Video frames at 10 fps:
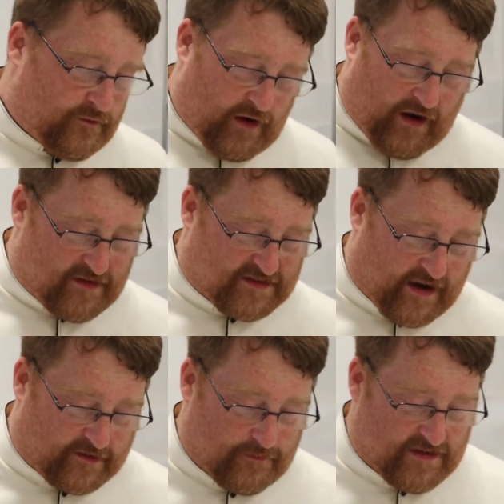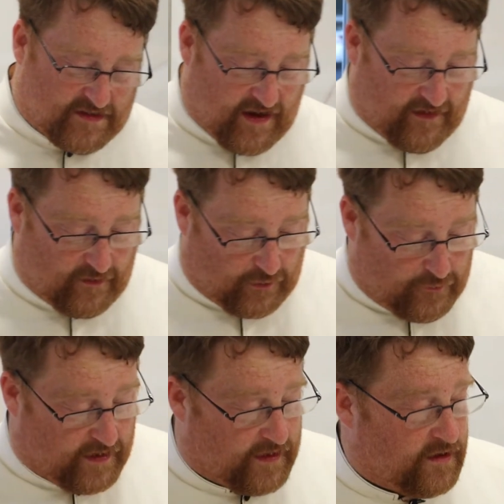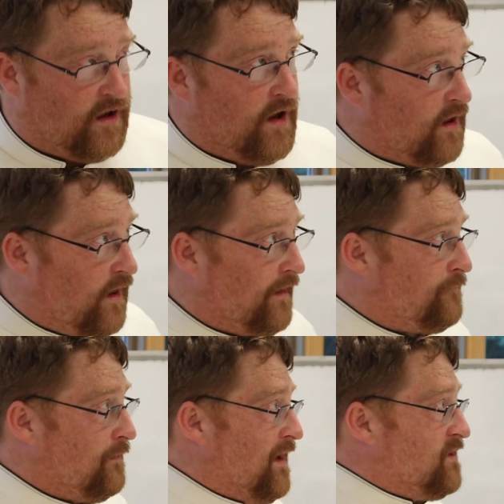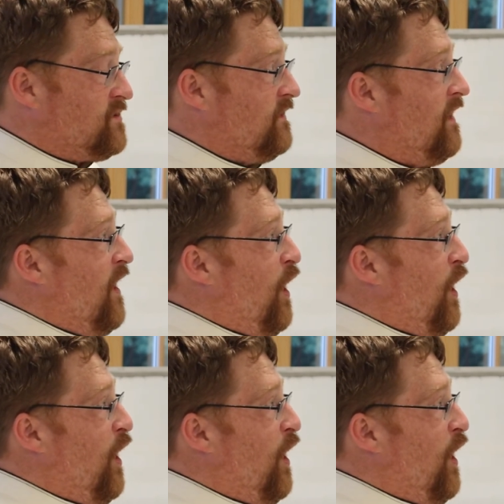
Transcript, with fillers: none of the sacraments, including confirmation,